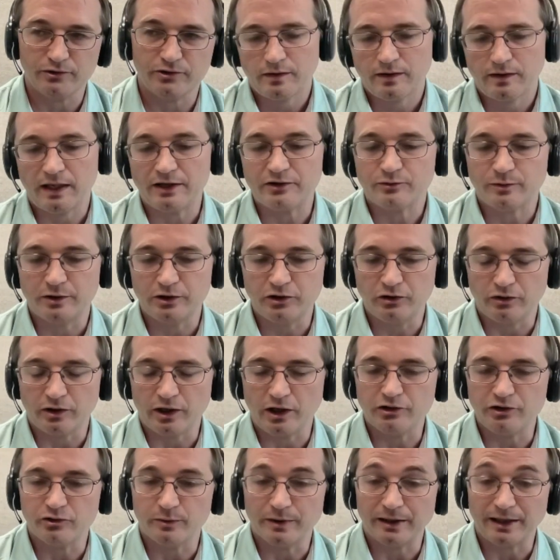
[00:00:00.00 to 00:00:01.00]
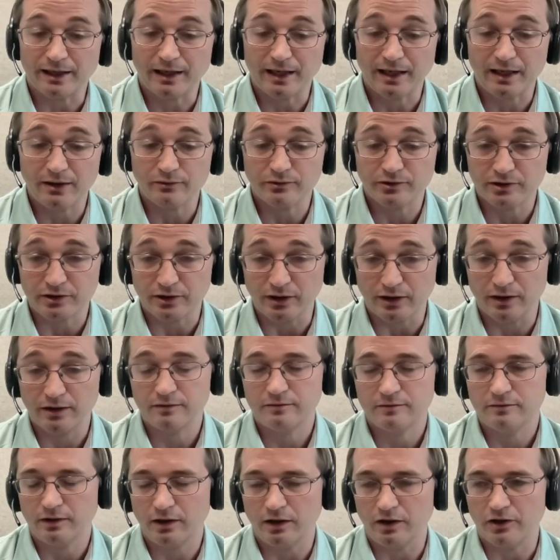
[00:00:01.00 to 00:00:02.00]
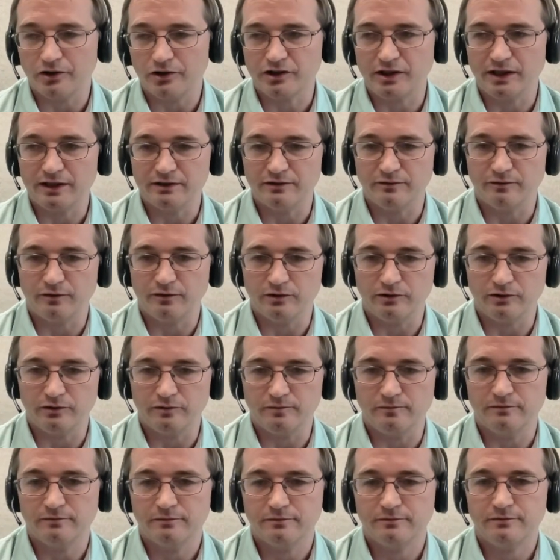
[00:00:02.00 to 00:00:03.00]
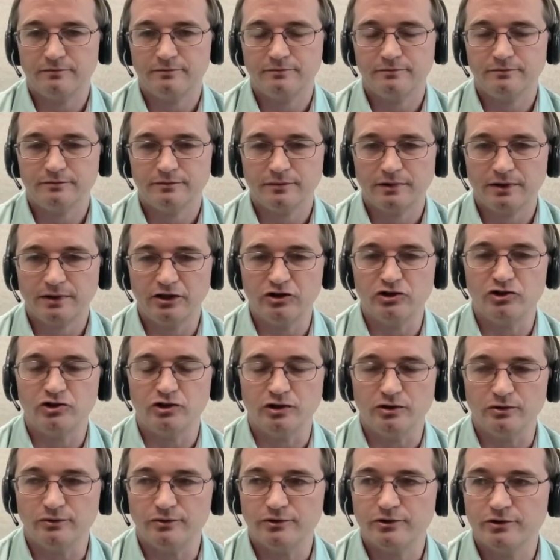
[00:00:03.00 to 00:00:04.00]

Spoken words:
that's when you're going to encounter large data volume issues.